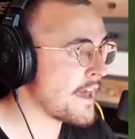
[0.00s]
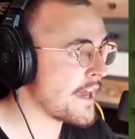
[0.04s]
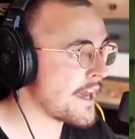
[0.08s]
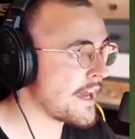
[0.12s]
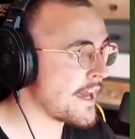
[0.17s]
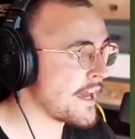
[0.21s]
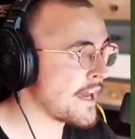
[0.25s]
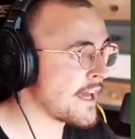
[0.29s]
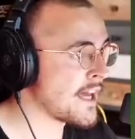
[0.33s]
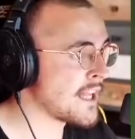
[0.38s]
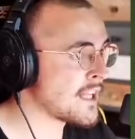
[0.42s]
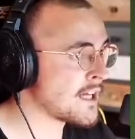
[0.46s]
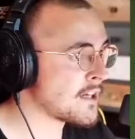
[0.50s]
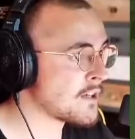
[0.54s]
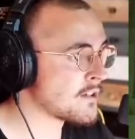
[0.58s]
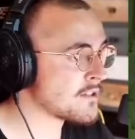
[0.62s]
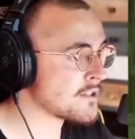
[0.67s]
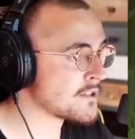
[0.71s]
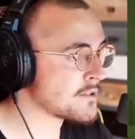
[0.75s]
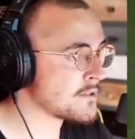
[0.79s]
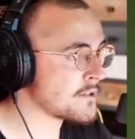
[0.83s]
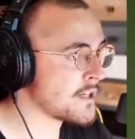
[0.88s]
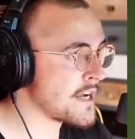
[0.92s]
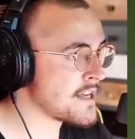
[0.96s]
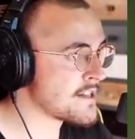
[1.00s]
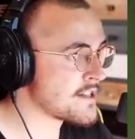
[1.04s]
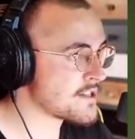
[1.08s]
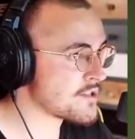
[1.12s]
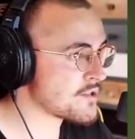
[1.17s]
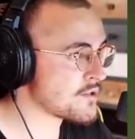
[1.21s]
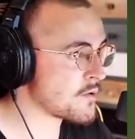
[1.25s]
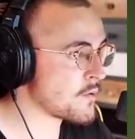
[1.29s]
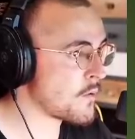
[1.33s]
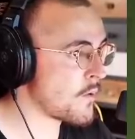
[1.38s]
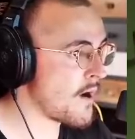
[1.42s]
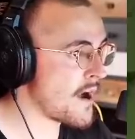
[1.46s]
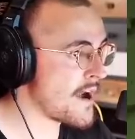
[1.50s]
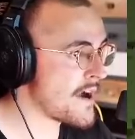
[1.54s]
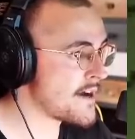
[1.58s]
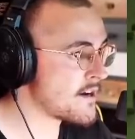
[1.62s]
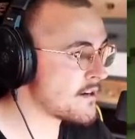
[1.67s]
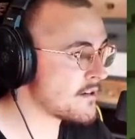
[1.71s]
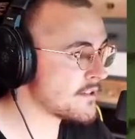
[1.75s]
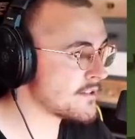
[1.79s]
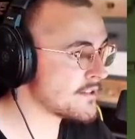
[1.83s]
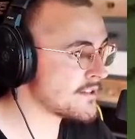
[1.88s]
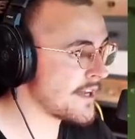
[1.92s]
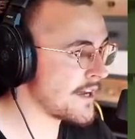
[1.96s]
And I'm gonna create a
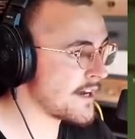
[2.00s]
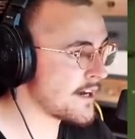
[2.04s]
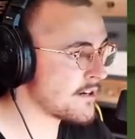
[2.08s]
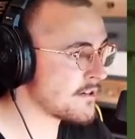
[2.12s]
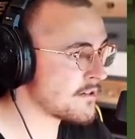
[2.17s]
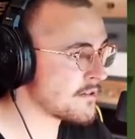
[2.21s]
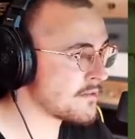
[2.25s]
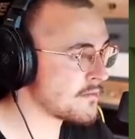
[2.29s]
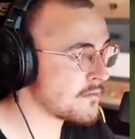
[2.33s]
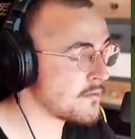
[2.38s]
square there,